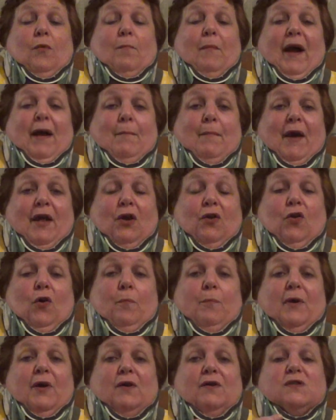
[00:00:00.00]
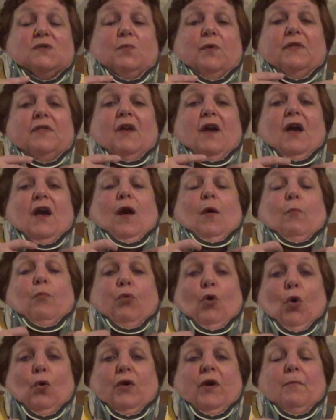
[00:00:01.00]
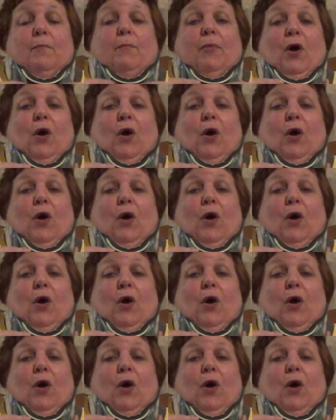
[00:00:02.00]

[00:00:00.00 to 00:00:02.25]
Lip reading: my medical bills with broken